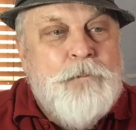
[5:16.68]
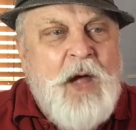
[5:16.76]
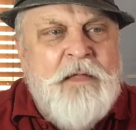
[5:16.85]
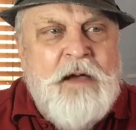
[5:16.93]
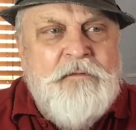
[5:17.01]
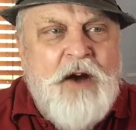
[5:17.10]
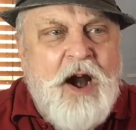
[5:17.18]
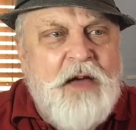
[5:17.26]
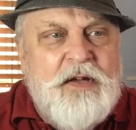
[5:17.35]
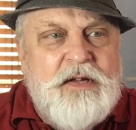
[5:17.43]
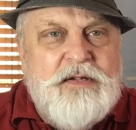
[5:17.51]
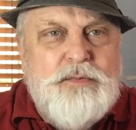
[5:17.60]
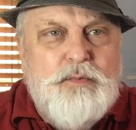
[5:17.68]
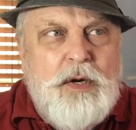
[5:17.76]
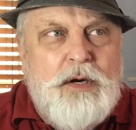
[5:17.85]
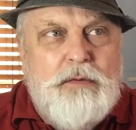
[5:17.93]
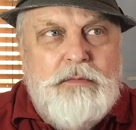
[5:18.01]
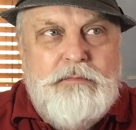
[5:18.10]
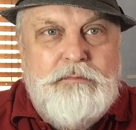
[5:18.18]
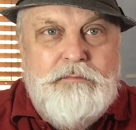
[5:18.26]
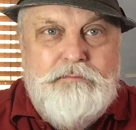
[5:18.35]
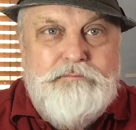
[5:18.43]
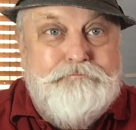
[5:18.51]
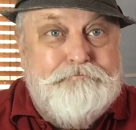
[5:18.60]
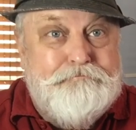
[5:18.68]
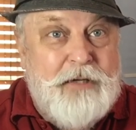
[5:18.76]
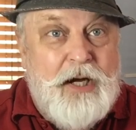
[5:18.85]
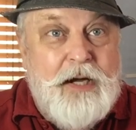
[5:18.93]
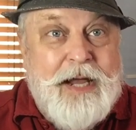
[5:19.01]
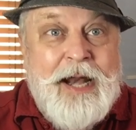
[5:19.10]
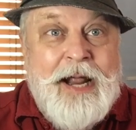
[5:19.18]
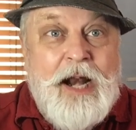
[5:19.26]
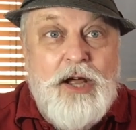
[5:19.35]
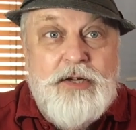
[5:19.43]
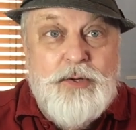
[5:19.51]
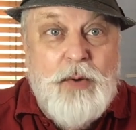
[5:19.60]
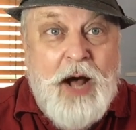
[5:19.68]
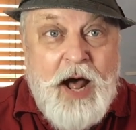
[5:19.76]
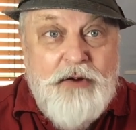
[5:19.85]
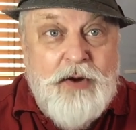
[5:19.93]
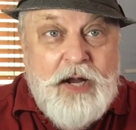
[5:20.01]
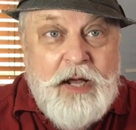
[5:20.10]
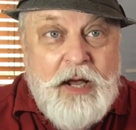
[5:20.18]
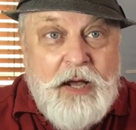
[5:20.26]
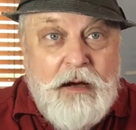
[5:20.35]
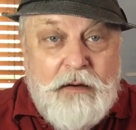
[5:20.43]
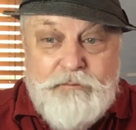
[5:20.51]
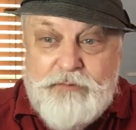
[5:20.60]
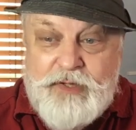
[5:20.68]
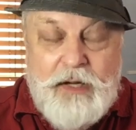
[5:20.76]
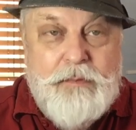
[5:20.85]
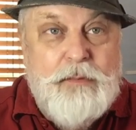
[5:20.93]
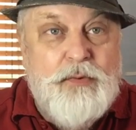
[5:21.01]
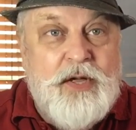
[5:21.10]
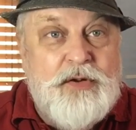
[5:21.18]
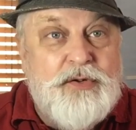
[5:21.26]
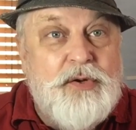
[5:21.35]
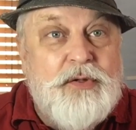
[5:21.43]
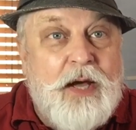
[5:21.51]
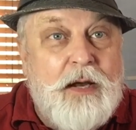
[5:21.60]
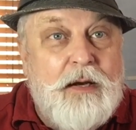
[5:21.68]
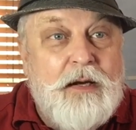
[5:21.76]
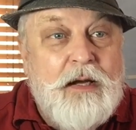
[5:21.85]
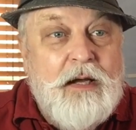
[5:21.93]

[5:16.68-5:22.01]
And then for others, well, getting close to 100 a year, I've seen people that do that.